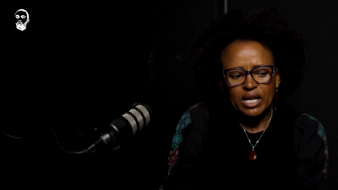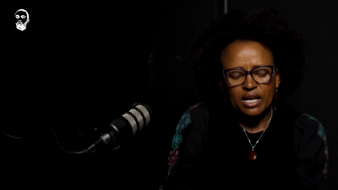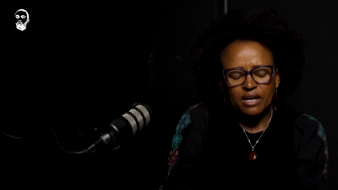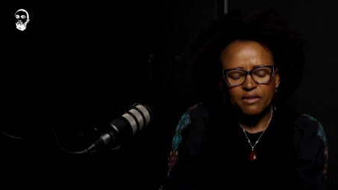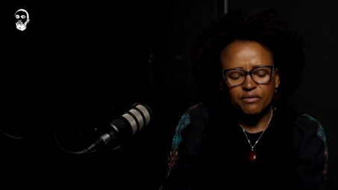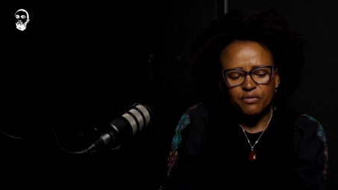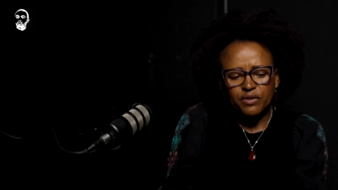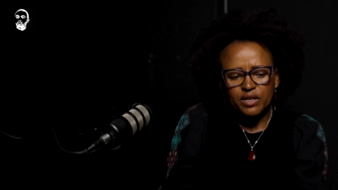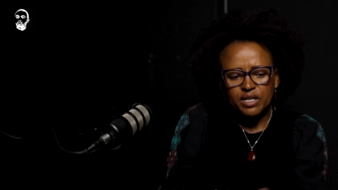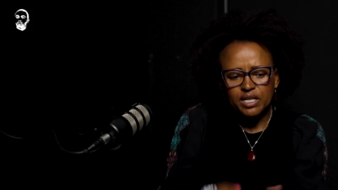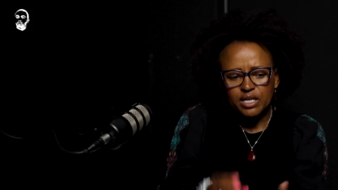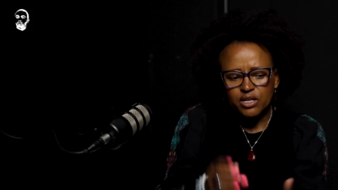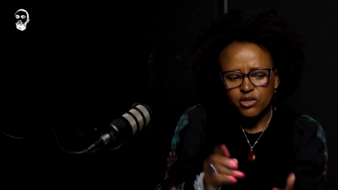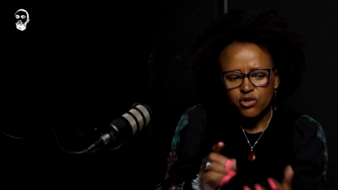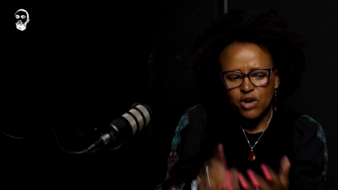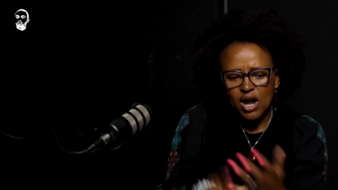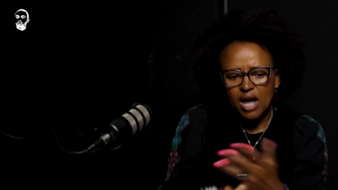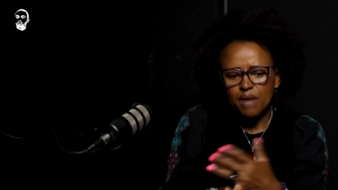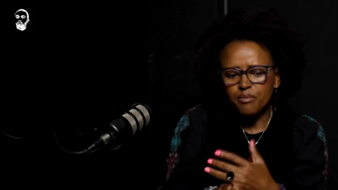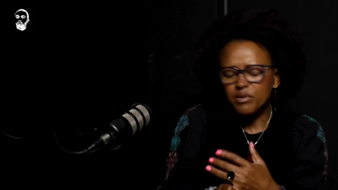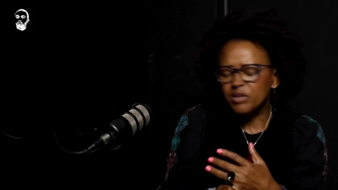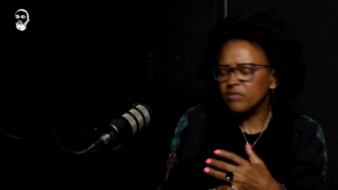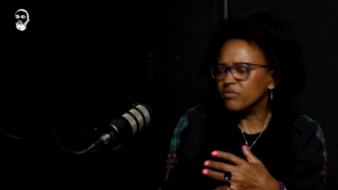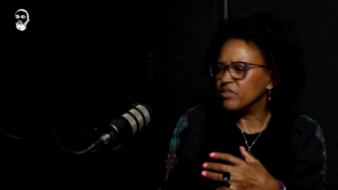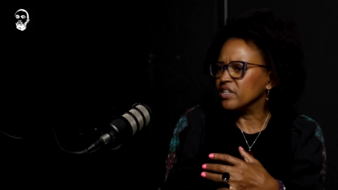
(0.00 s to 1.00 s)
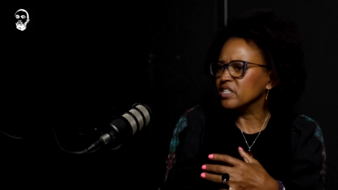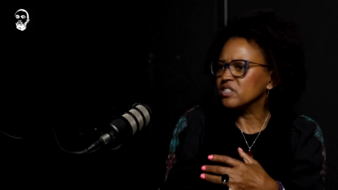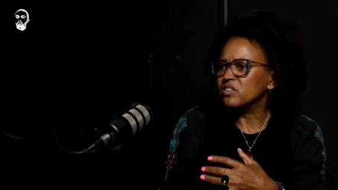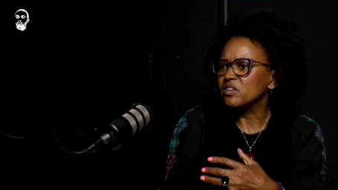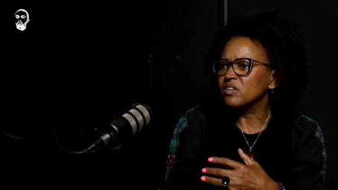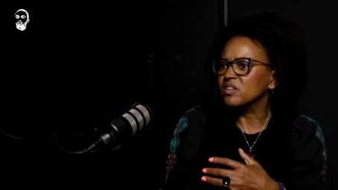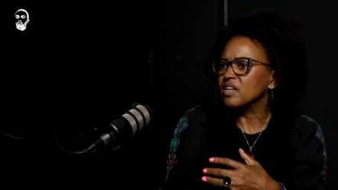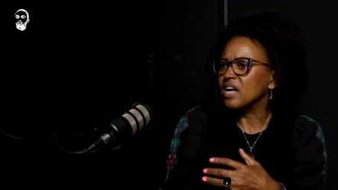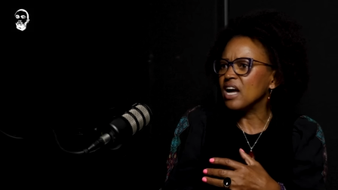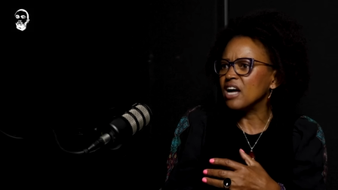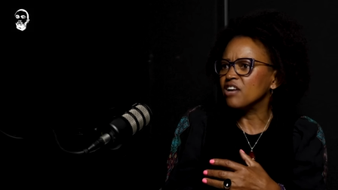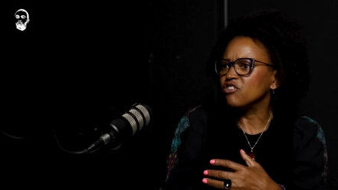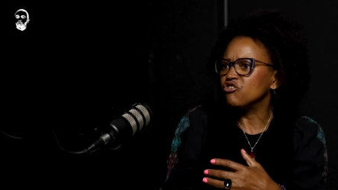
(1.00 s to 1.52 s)
live in a crime
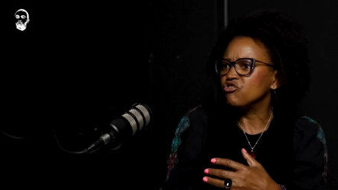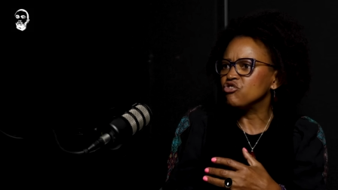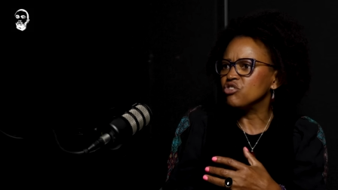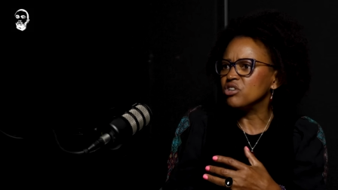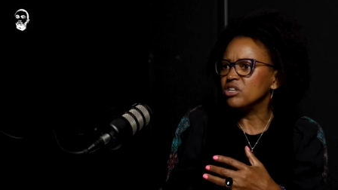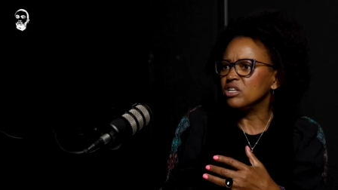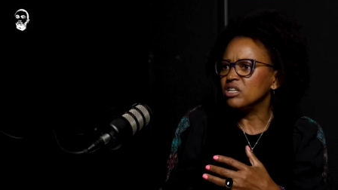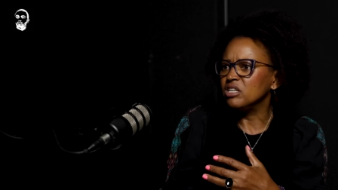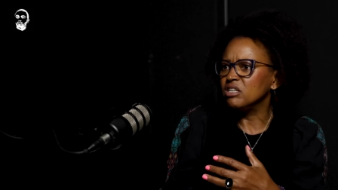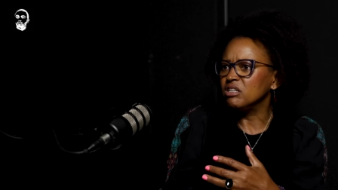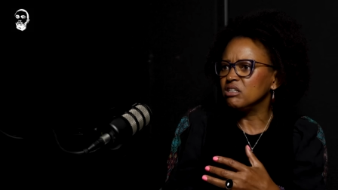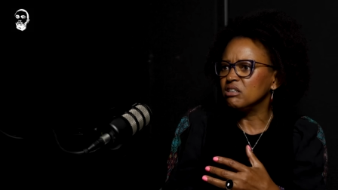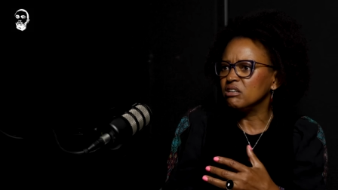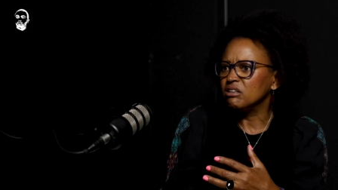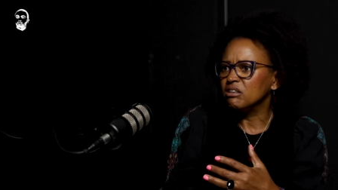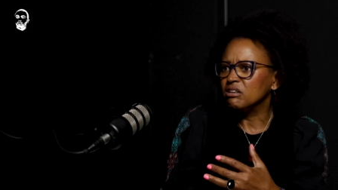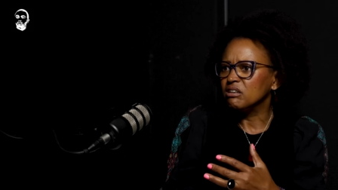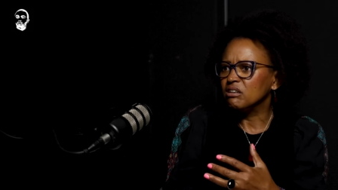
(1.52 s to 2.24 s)
infested country.